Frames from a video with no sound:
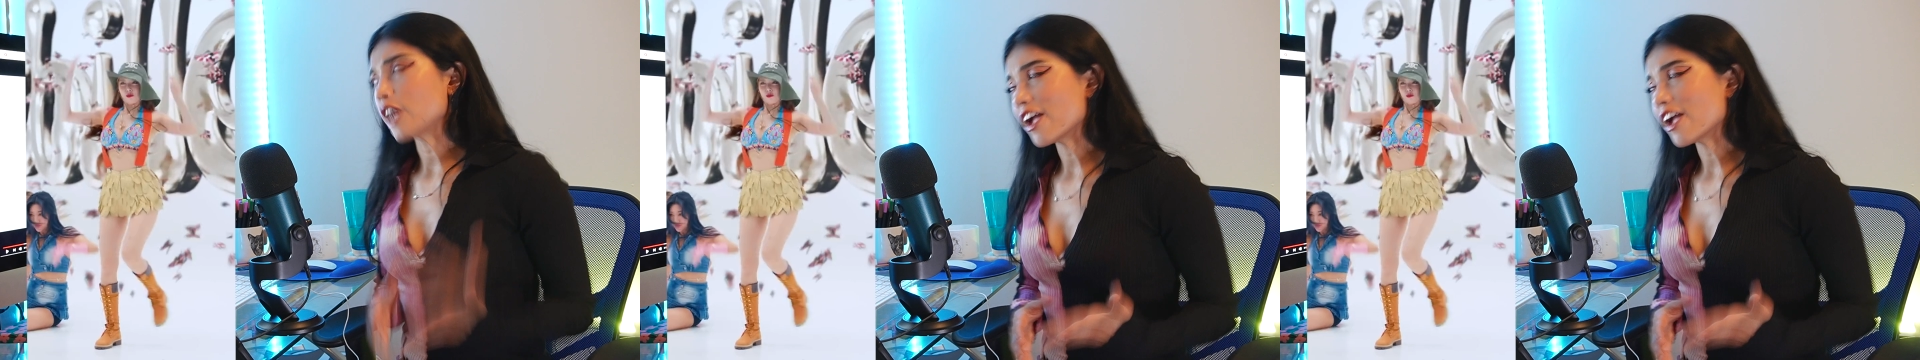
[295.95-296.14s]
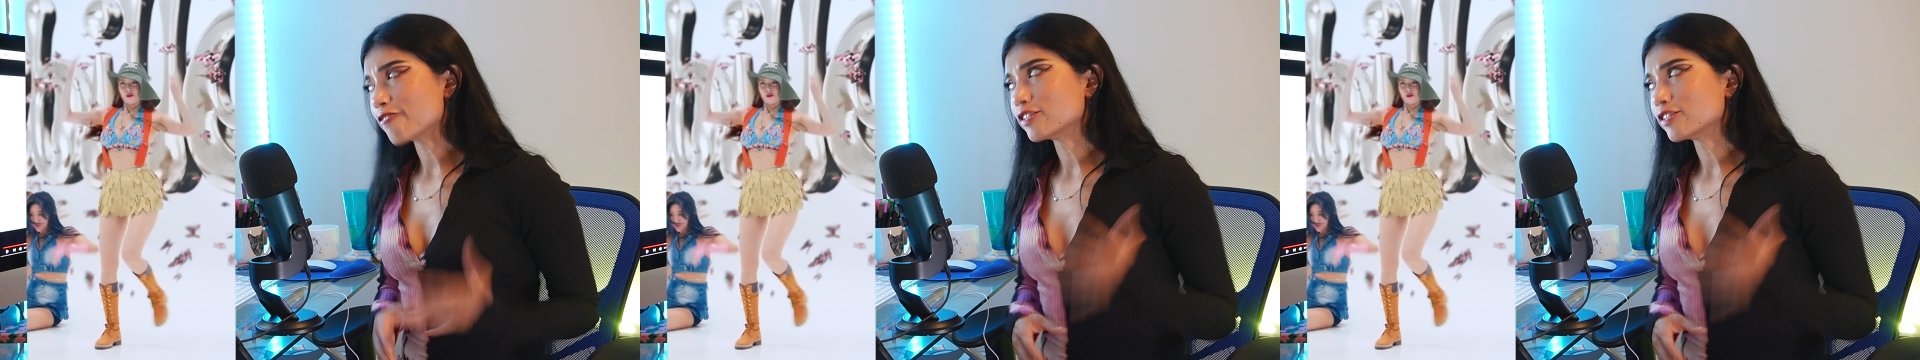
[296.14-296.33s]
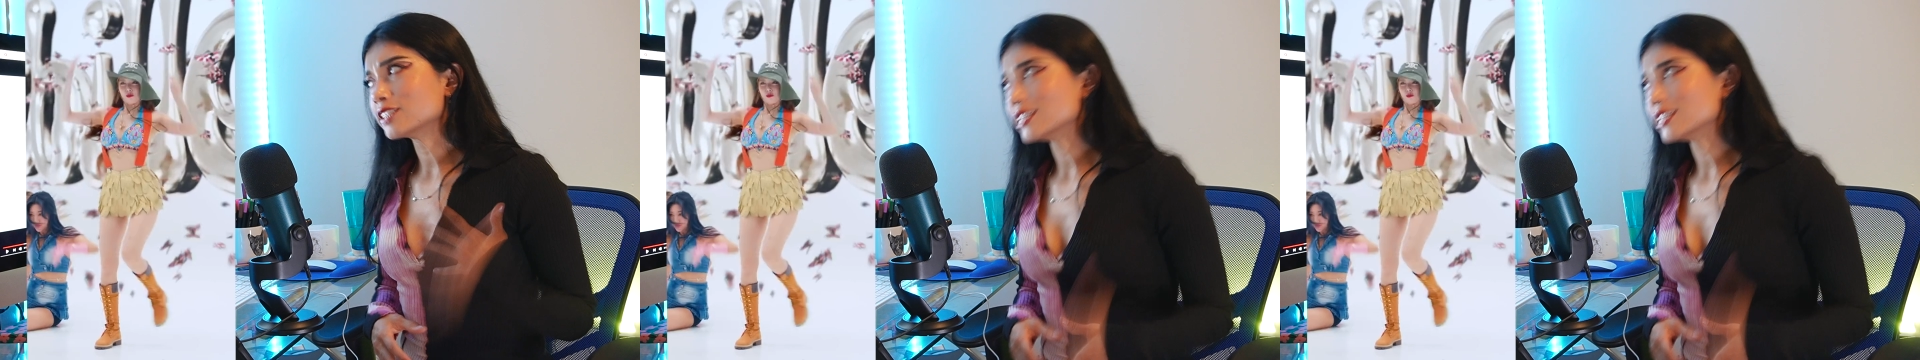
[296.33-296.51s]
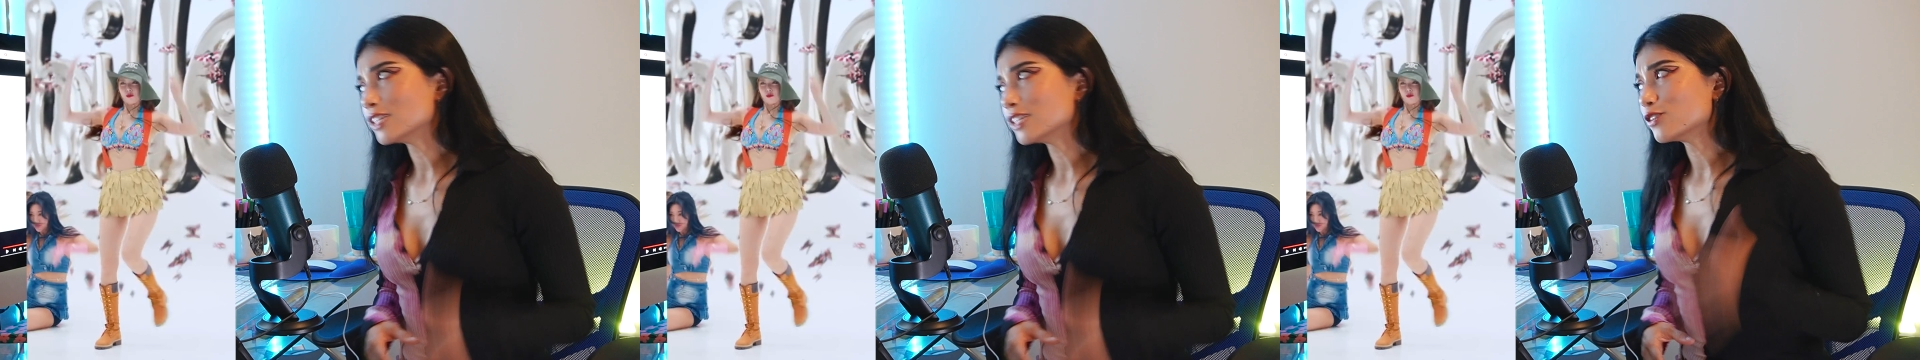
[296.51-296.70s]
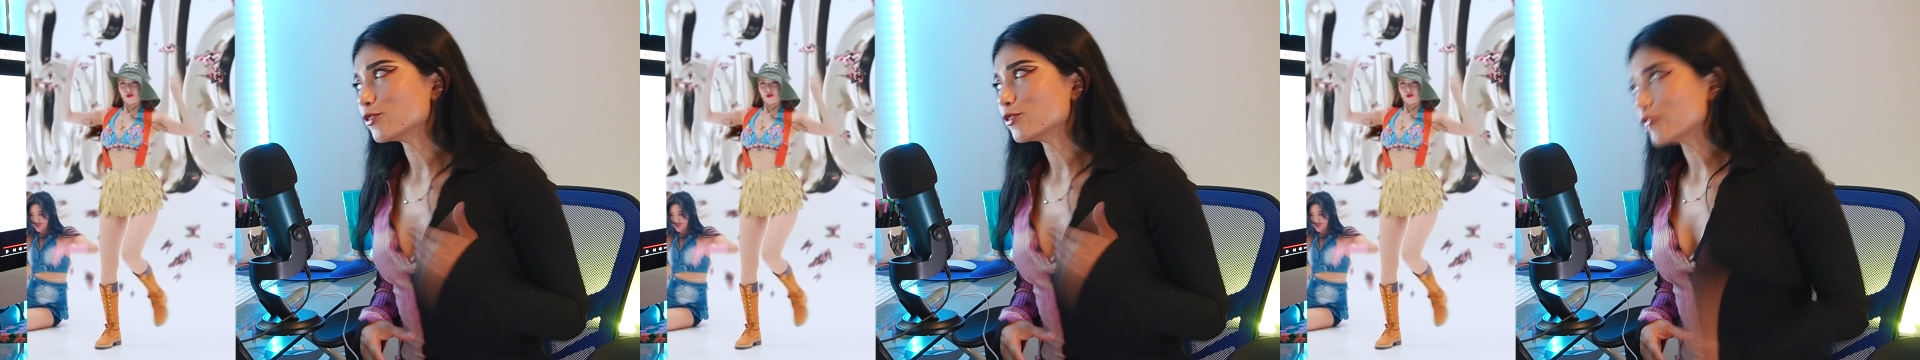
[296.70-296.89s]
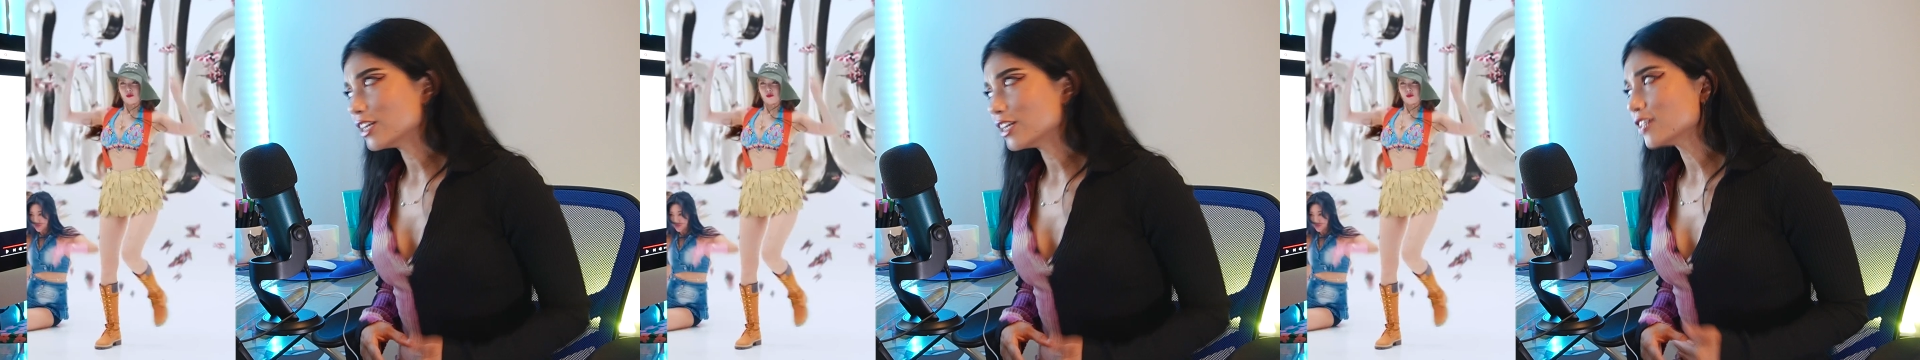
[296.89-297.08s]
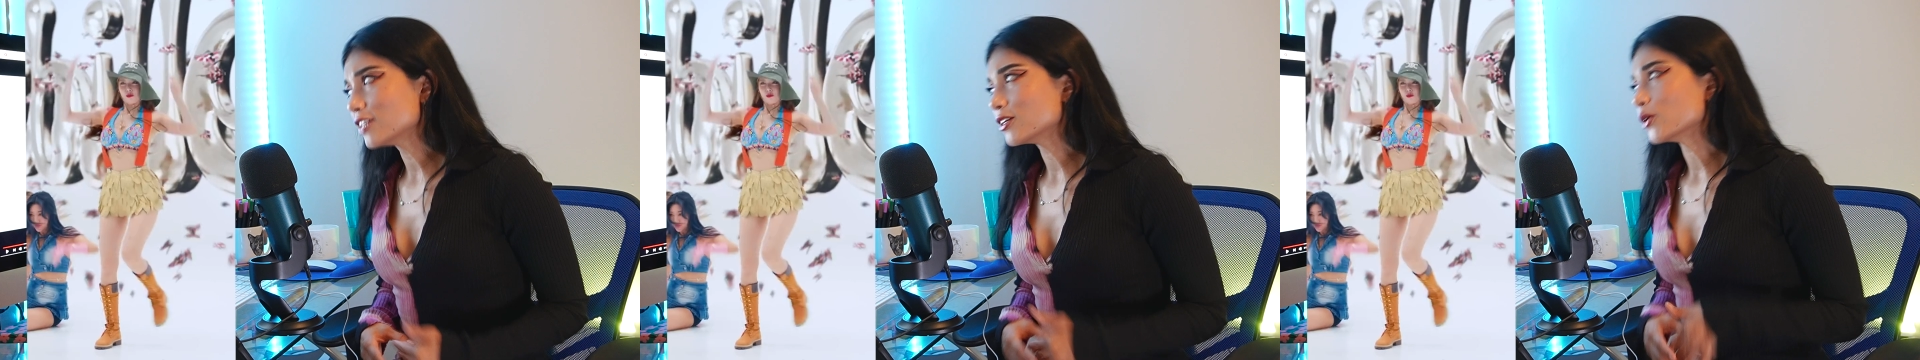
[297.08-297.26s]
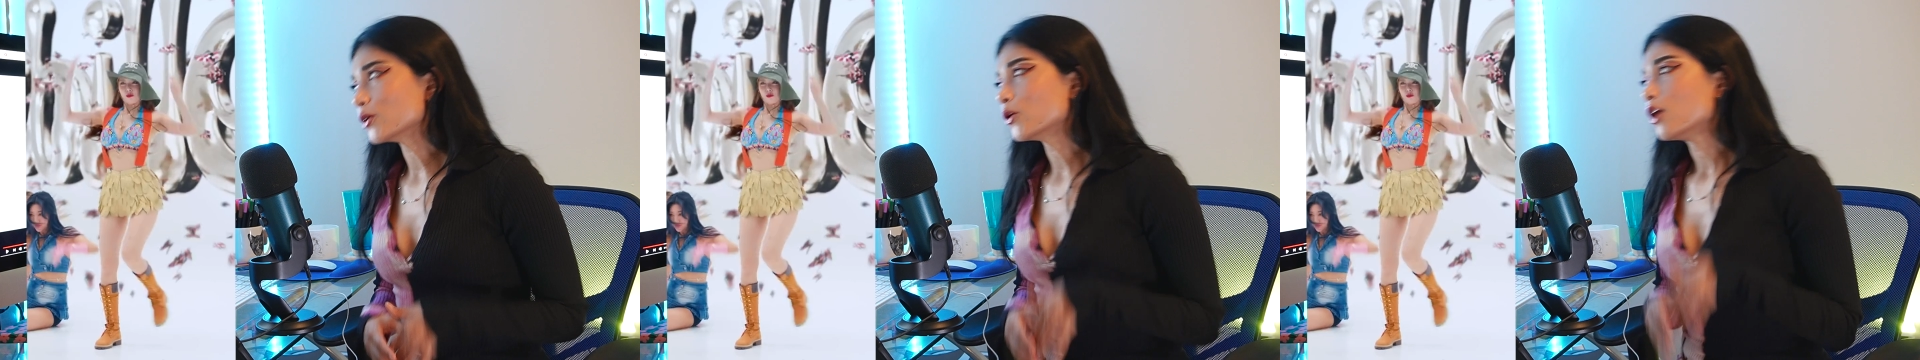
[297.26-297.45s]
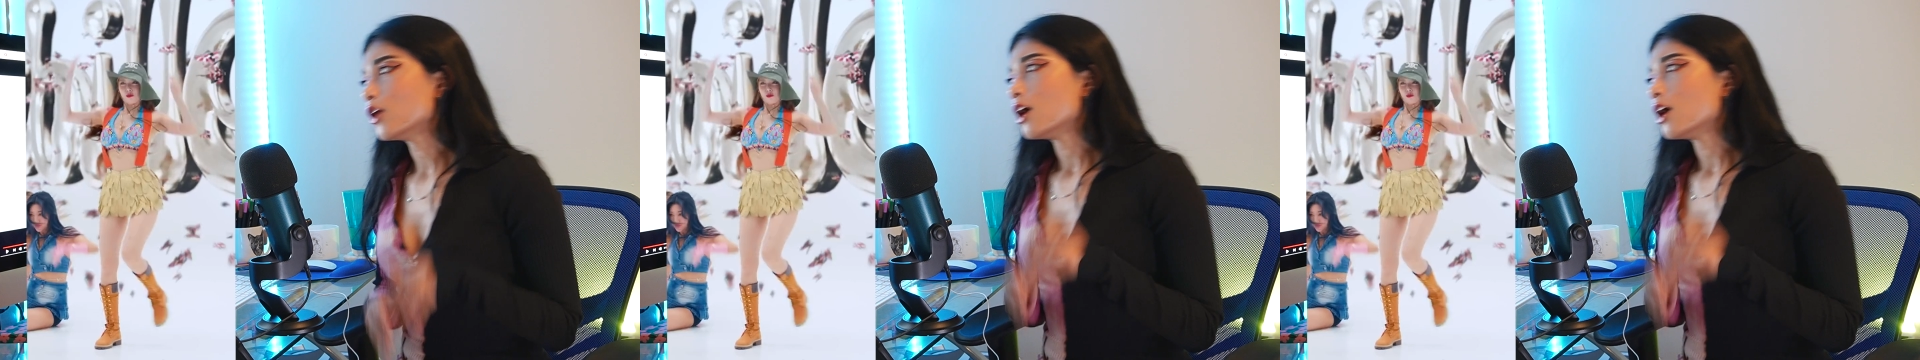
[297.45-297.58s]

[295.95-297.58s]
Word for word: every single video.